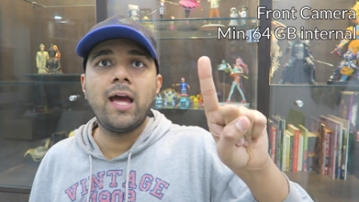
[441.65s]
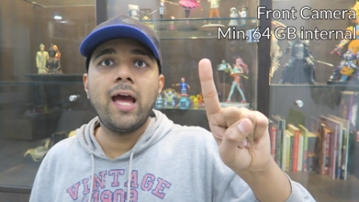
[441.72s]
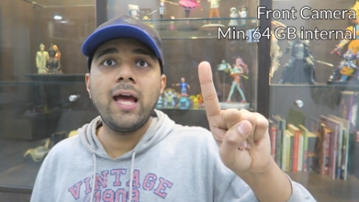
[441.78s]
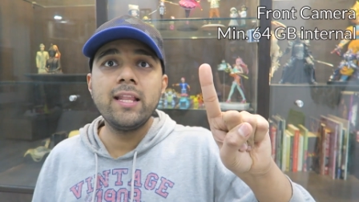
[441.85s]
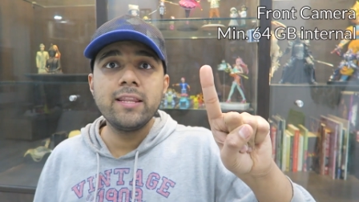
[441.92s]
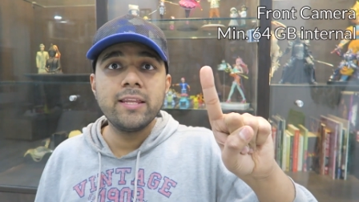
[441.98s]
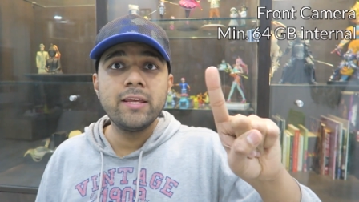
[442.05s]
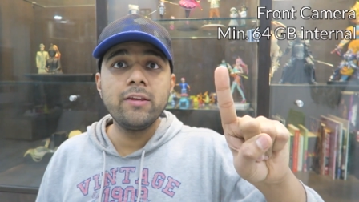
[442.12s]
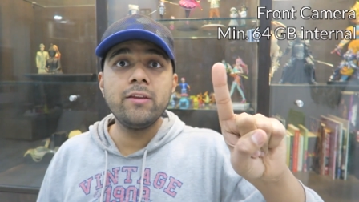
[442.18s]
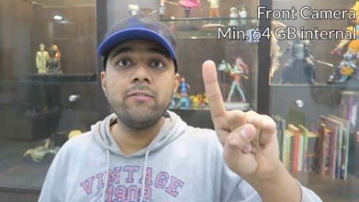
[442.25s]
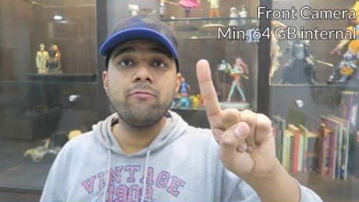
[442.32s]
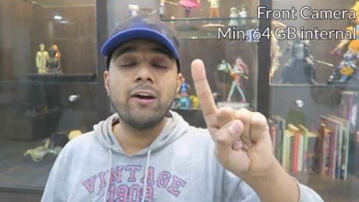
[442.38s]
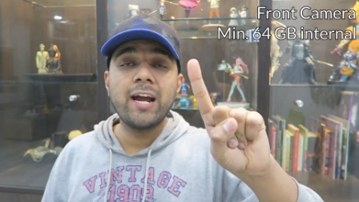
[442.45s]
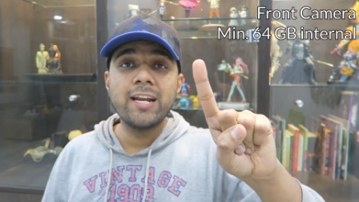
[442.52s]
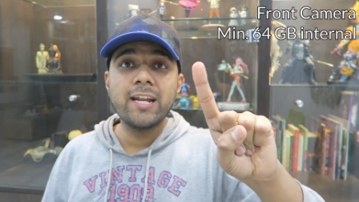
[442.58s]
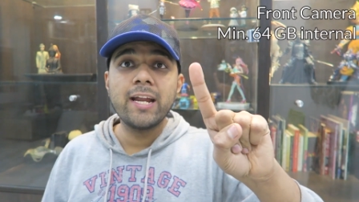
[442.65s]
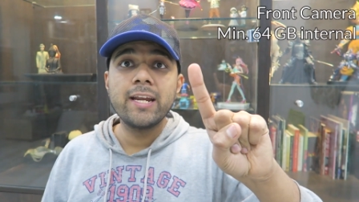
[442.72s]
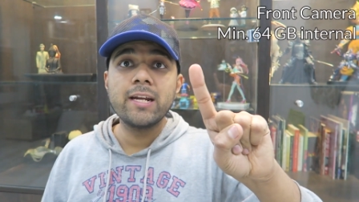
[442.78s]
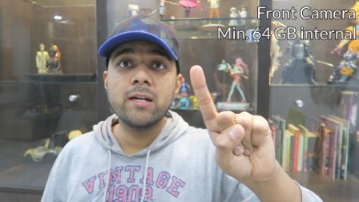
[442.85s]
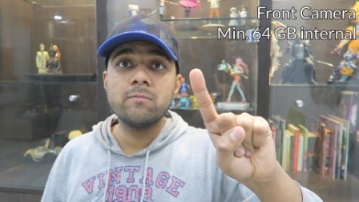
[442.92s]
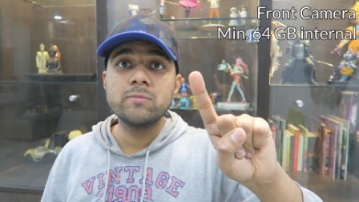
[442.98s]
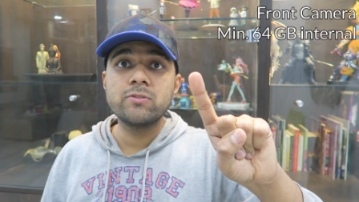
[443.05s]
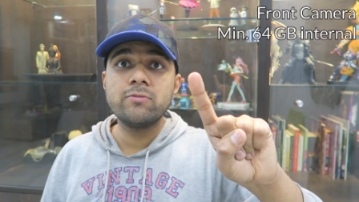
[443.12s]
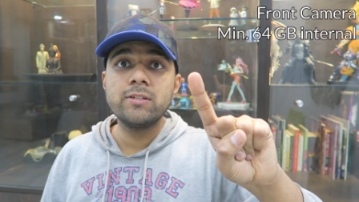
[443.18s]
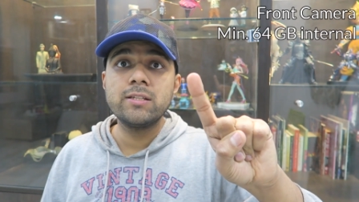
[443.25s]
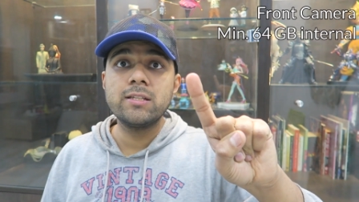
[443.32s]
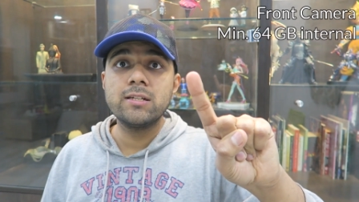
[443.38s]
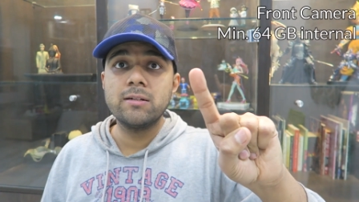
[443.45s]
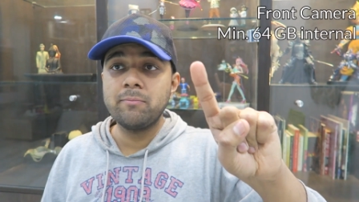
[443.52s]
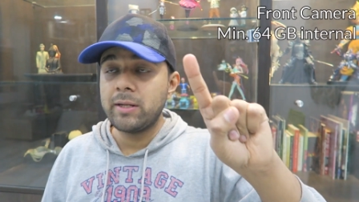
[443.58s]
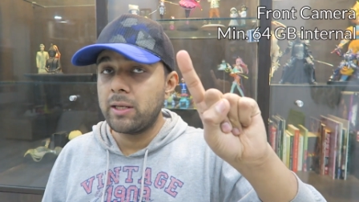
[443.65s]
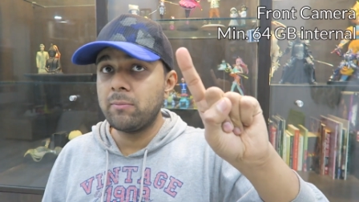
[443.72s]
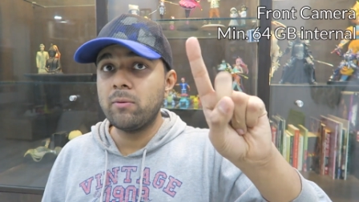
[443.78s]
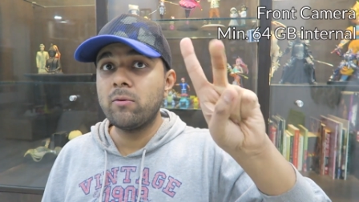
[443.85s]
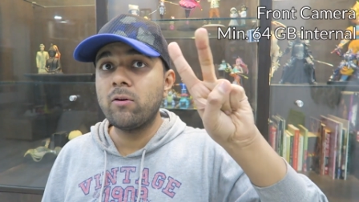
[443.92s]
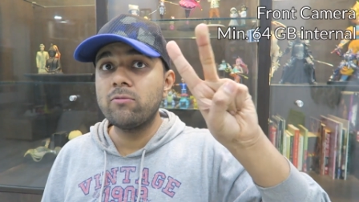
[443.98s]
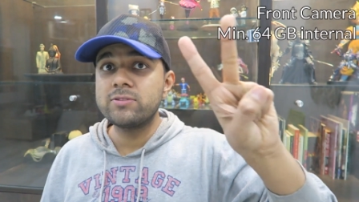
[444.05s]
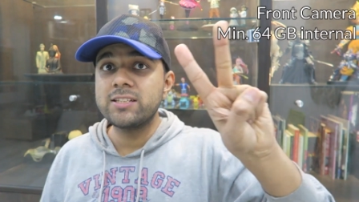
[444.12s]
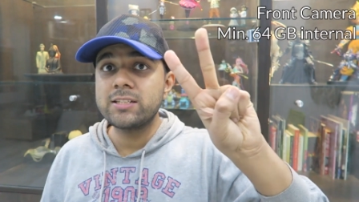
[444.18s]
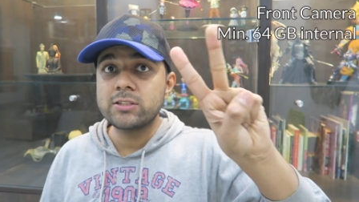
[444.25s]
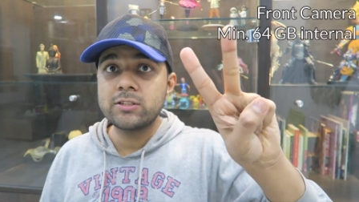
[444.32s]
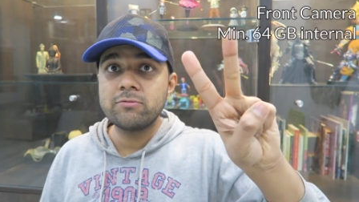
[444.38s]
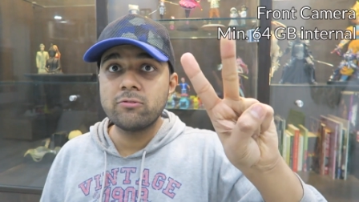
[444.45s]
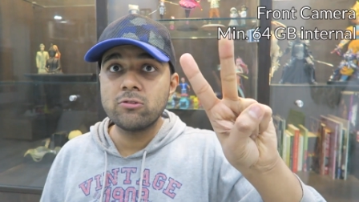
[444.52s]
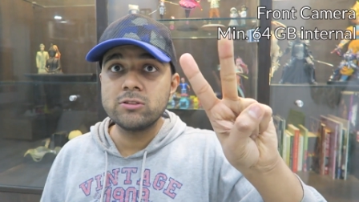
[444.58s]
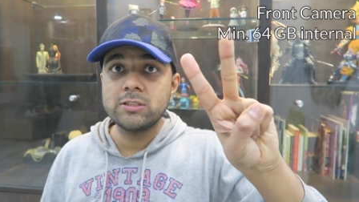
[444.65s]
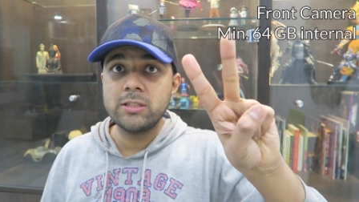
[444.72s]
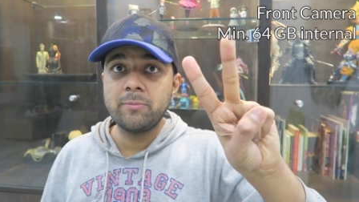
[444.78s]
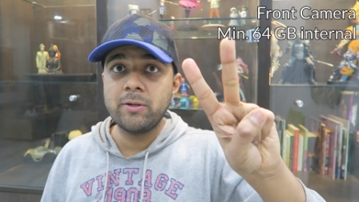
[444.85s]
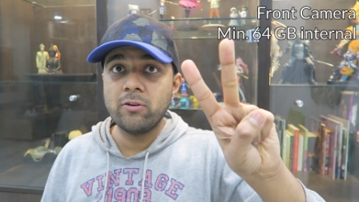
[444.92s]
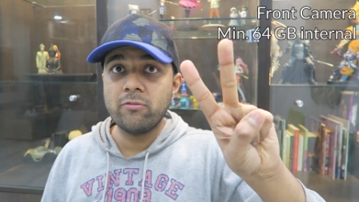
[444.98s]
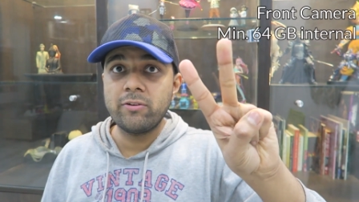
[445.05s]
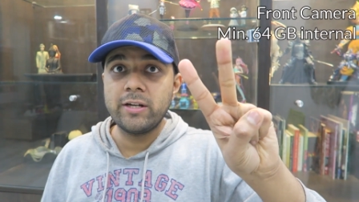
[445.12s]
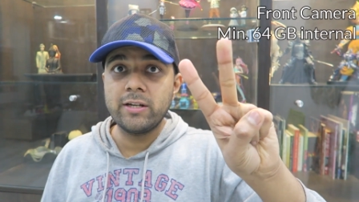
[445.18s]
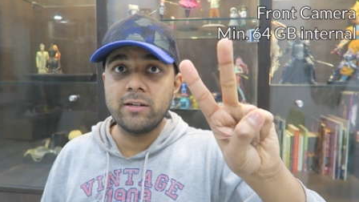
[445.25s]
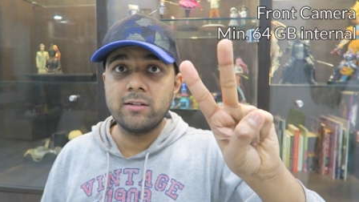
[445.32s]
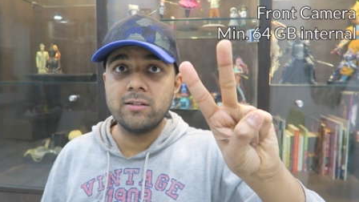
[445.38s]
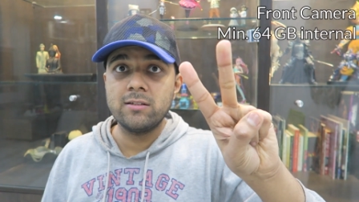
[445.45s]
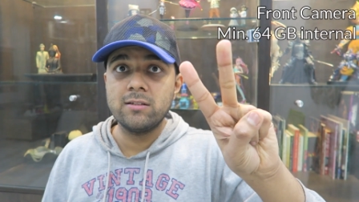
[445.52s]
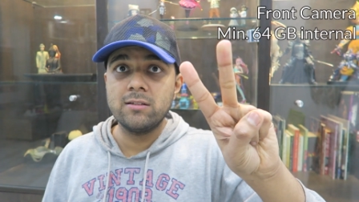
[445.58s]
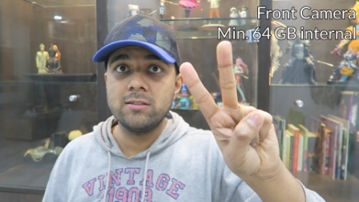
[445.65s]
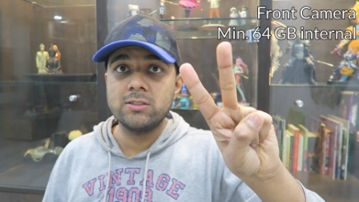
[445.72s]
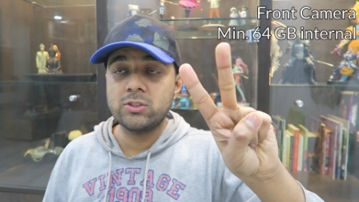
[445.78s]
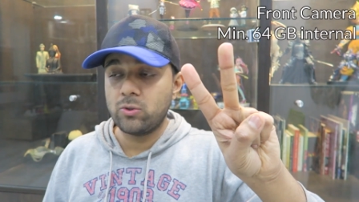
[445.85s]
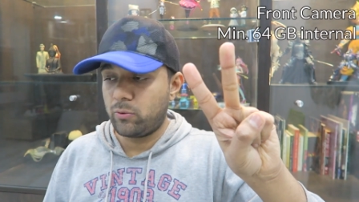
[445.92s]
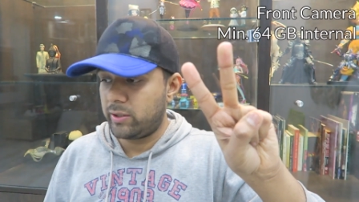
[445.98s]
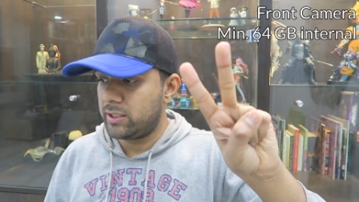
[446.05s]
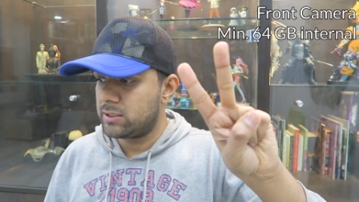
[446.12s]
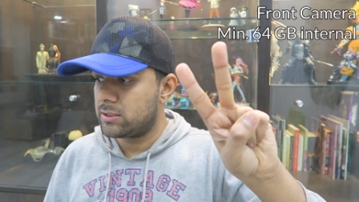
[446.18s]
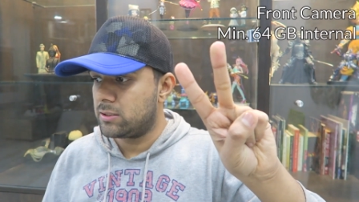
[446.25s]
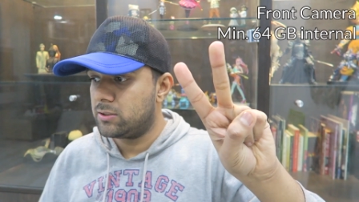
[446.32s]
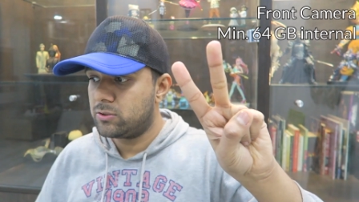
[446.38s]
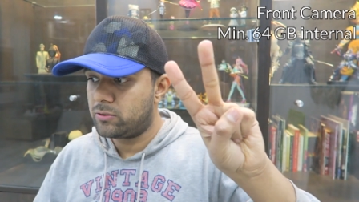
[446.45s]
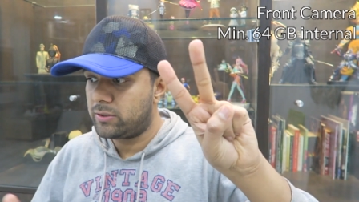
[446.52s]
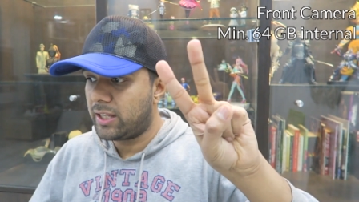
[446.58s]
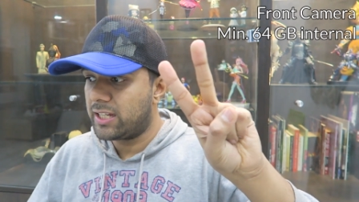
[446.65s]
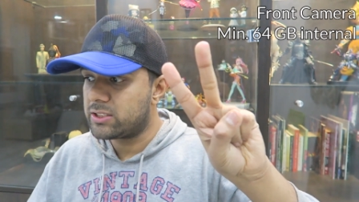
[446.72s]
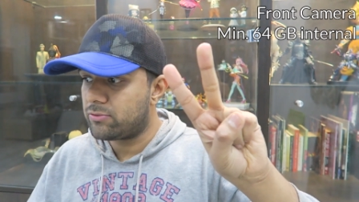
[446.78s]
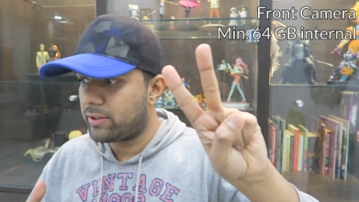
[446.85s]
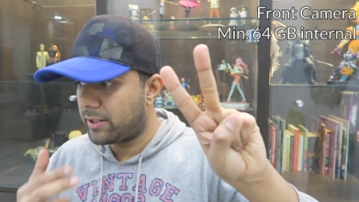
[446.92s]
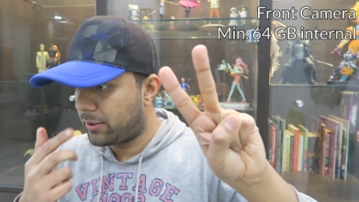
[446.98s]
And the Y9 comes with a minimum of 64 GB of internal storage, so that's